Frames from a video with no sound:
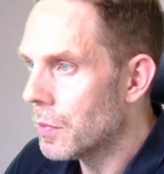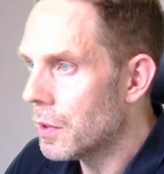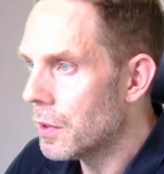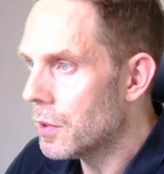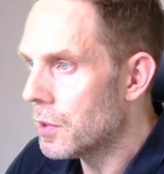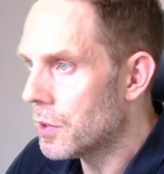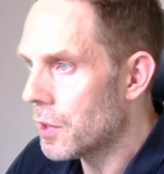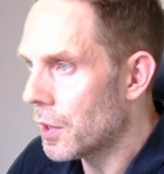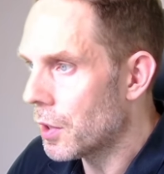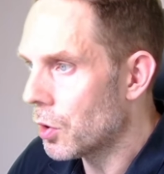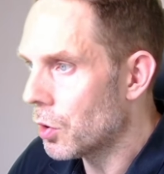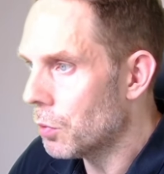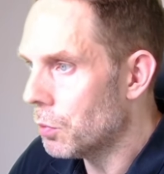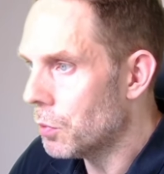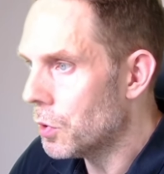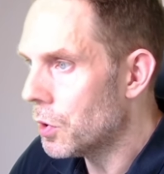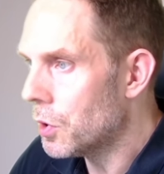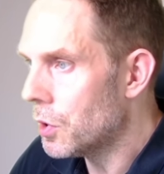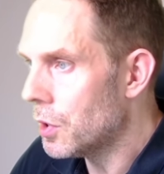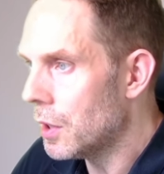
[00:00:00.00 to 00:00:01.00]
set a
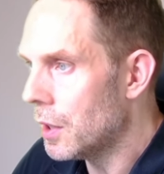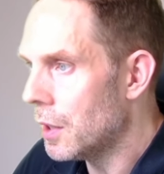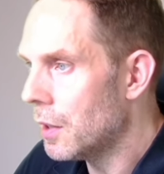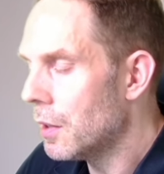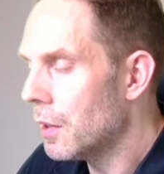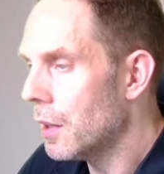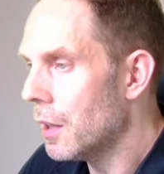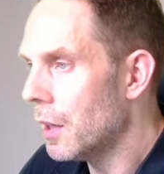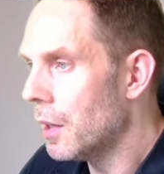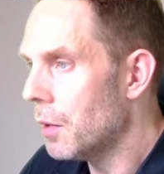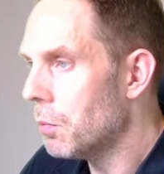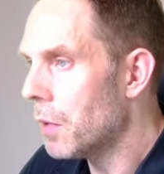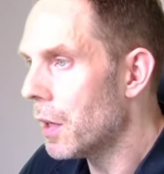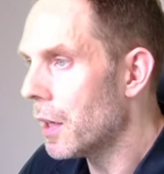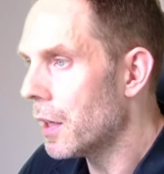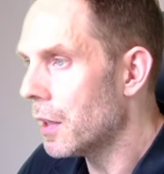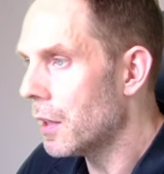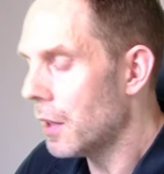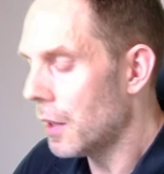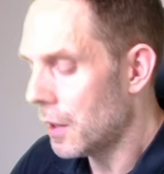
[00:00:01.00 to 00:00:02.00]
community. In
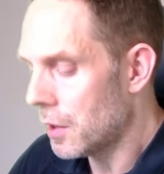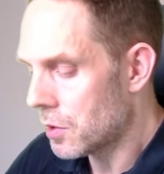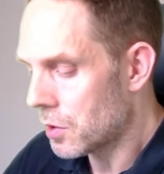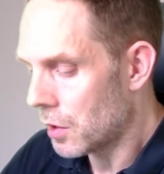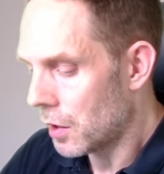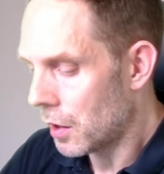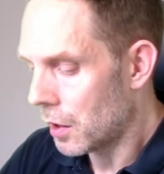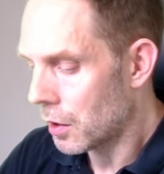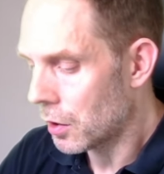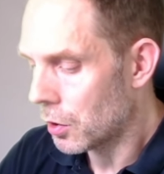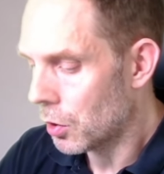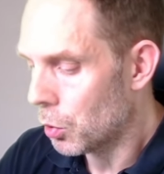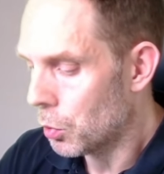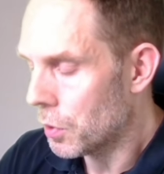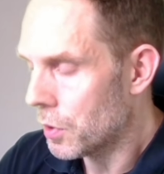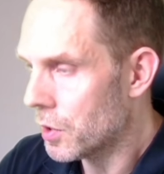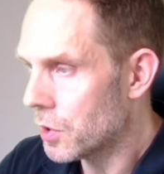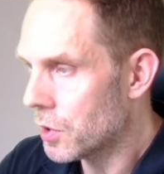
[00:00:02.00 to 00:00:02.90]
my case, I'll go with a